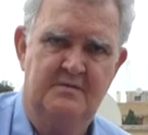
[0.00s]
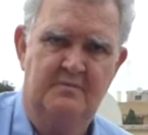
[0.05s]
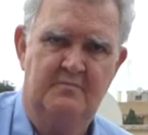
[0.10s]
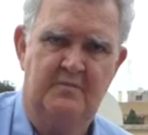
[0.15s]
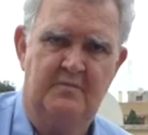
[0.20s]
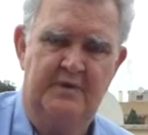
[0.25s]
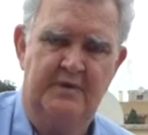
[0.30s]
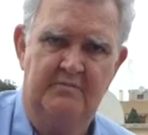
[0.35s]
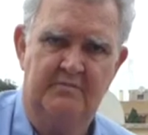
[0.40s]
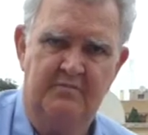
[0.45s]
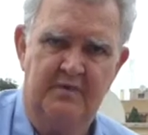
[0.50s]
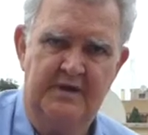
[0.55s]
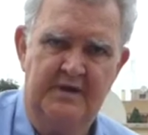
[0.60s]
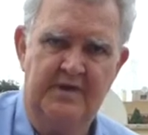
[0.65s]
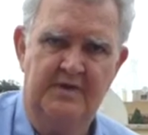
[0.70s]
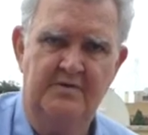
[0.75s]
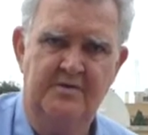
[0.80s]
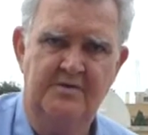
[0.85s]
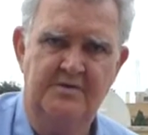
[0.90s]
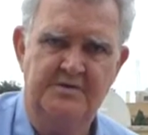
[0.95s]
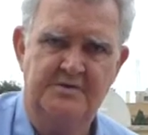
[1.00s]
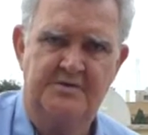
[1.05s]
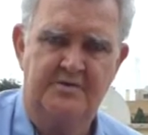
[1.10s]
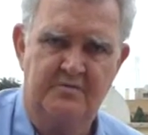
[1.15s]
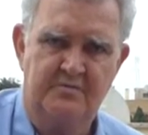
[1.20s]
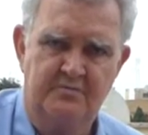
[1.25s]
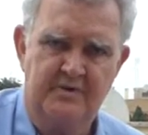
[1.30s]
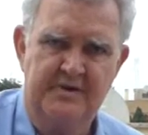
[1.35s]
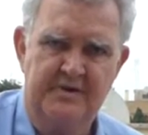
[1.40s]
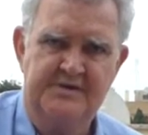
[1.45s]
We reused
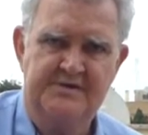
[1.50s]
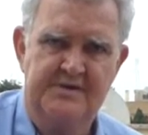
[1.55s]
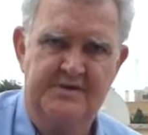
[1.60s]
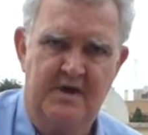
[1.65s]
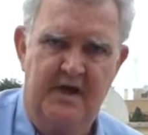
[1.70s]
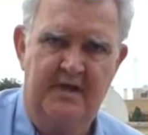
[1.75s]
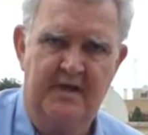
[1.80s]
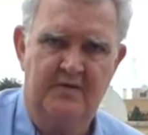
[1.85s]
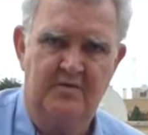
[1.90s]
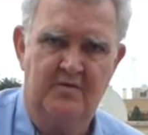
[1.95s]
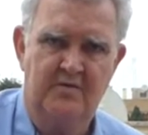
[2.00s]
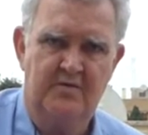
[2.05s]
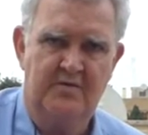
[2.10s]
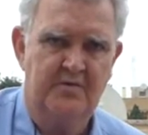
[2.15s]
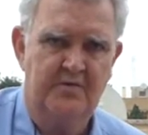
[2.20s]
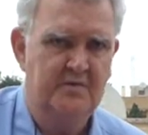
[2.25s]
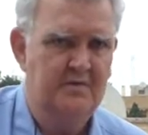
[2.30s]
or recycled